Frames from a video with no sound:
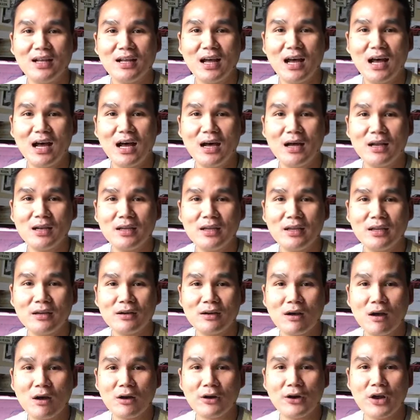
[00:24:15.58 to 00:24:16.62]

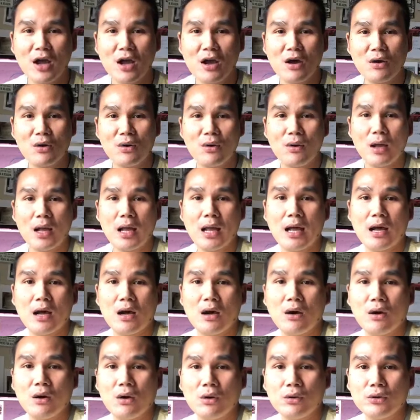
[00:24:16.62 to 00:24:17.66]
Leonardo,
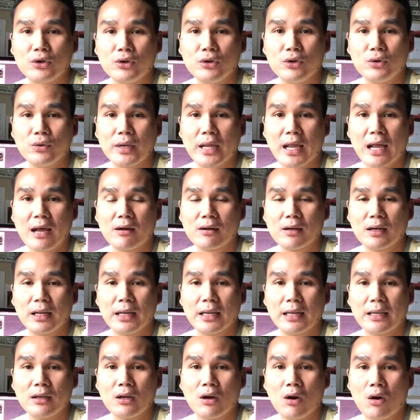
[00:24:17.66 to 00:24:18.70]
how do you
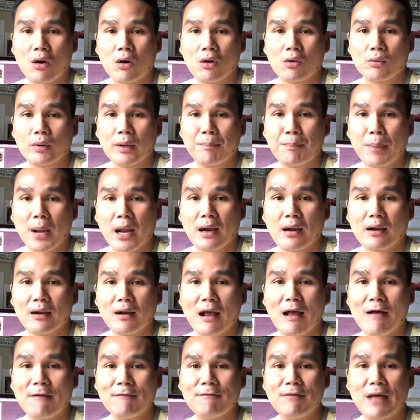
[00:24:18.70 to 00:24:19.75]
calculate your repair
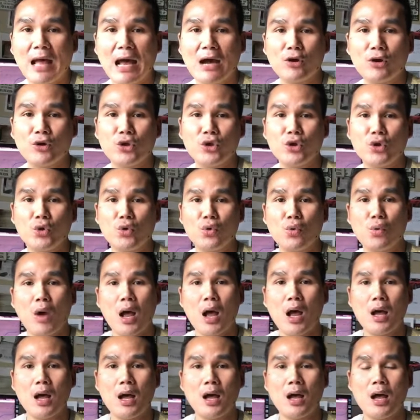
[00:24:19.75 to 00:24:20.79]
value?
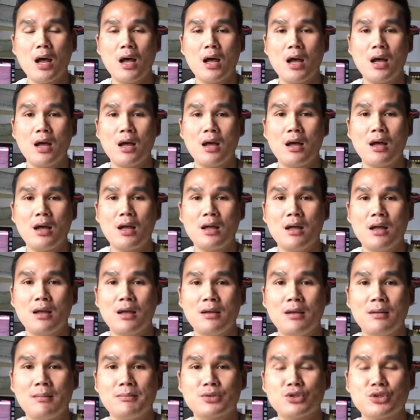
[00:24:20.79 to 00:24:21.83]

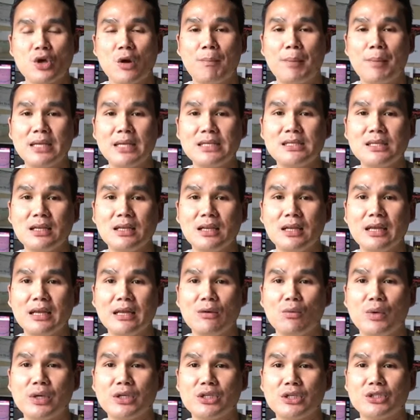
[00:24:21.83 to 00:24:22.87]
So basically,
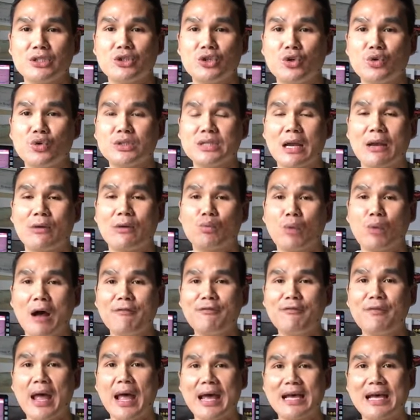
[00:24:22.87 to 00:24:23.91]
we just use a
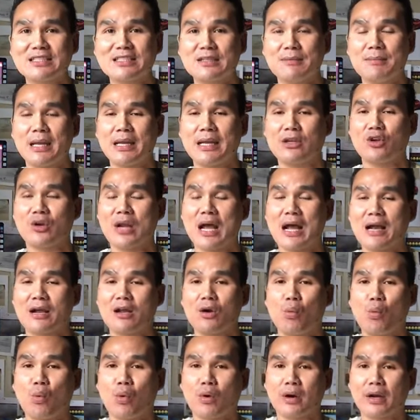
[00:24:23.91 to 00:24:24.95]
rough estimate. You're not
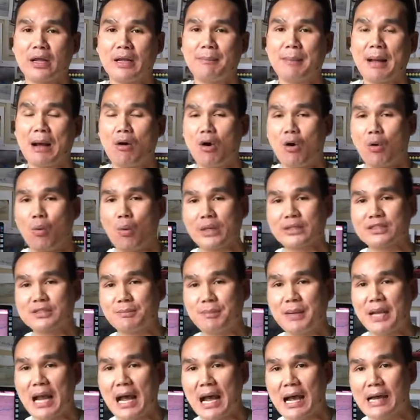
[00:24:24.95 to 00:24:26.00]
gonna worry about what's
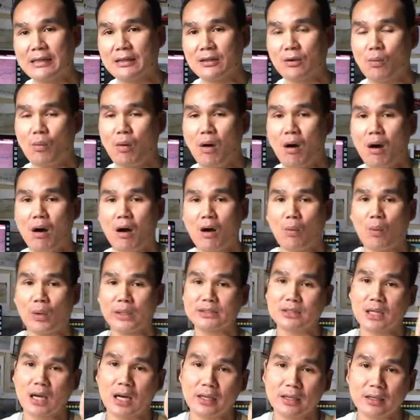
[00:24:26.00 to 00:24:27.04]
behind the wall,
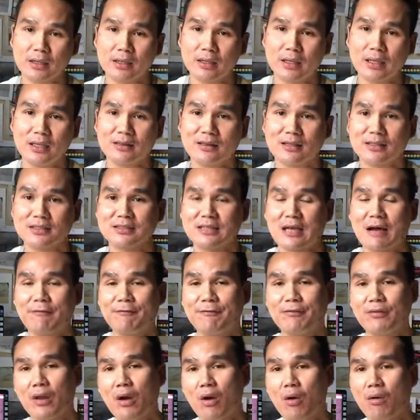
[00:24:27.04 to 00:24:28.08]
what's underneath the
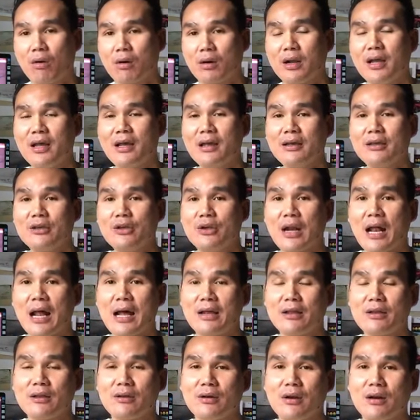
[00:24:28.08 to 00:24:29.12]
subfloor.
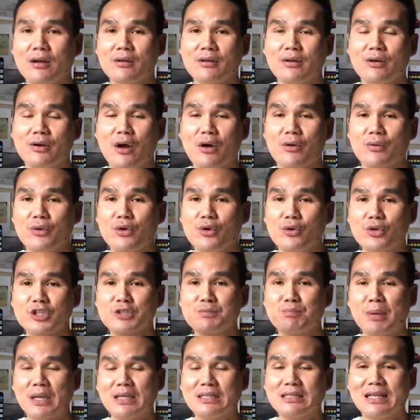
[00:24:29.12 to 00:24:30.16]
You
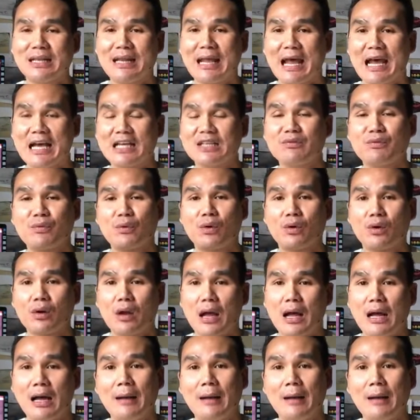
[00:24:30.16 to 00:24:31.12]
just basically ask for